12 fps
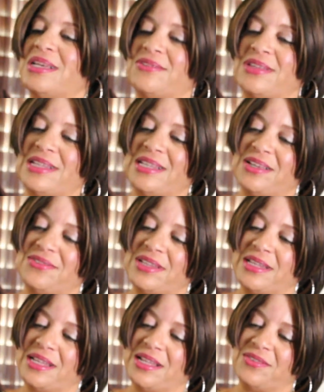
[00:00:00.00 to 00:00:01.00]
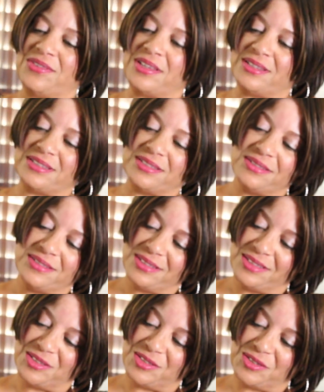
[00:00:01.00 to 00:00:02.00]
Love it, love it, love it.
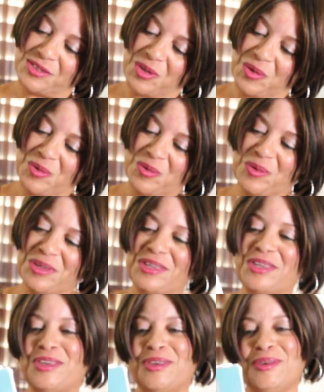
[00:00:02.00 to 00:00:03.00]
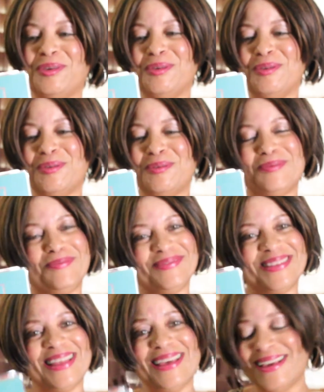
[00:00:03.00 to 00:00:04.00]
So cute.
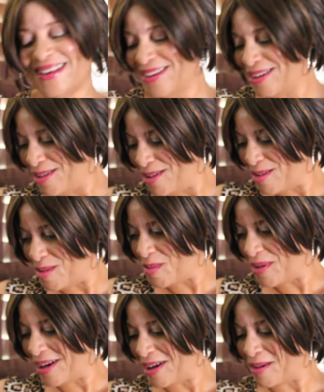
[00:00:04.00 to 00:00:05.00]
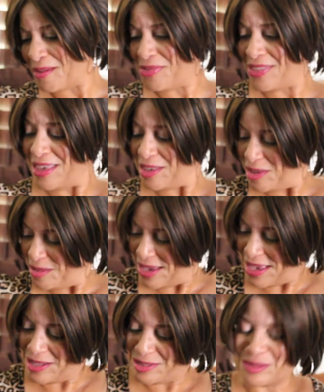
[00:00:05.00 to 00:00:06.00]
Oh wow, thank you,
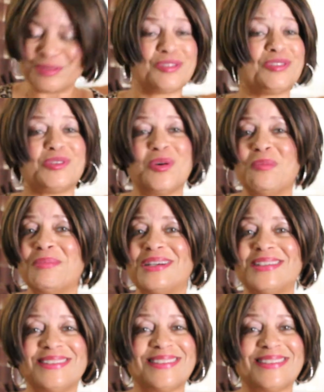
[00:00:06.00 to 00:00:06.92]
Hazel, so much.